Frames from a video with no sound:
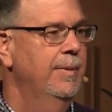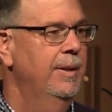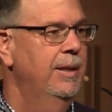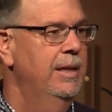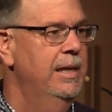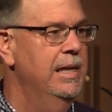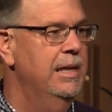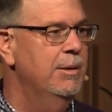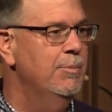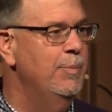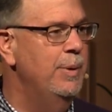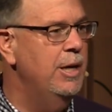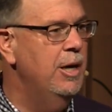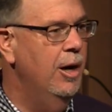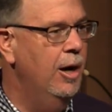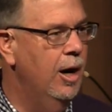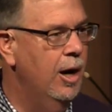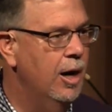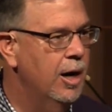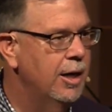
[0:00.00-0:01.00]
It can be
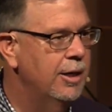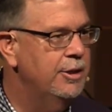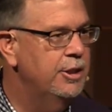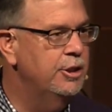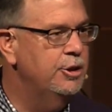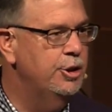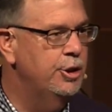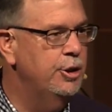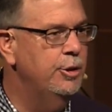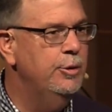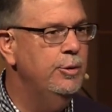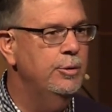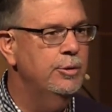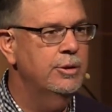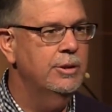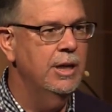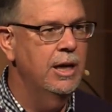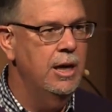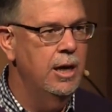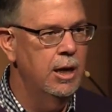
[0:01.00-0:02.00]
hard to choose
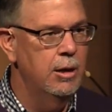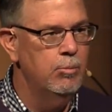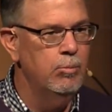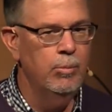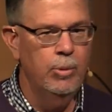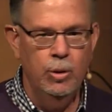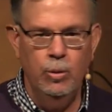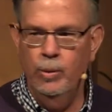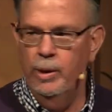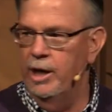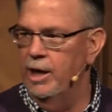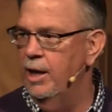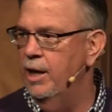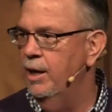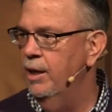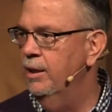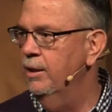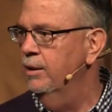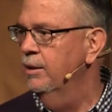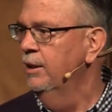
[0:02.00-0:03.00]
the humble way,
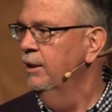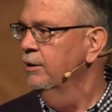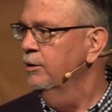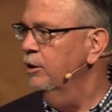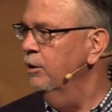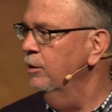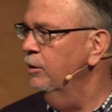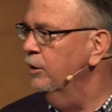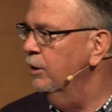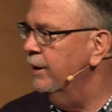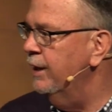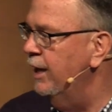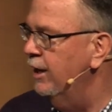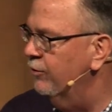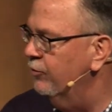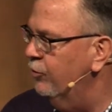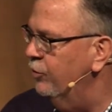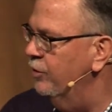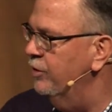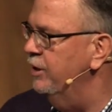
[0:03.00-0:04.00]
to look out
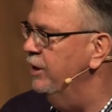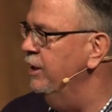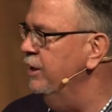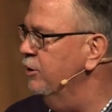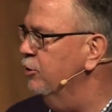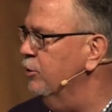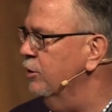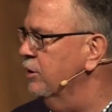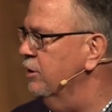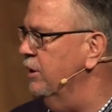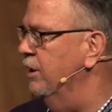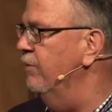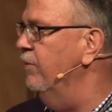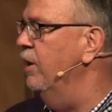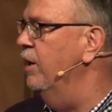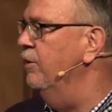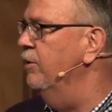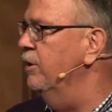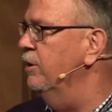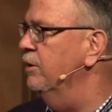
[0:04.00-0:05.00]
for the interests of
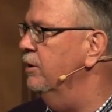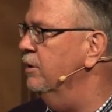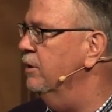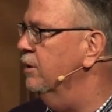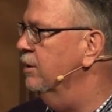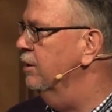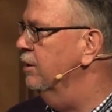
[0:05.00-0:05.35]
others.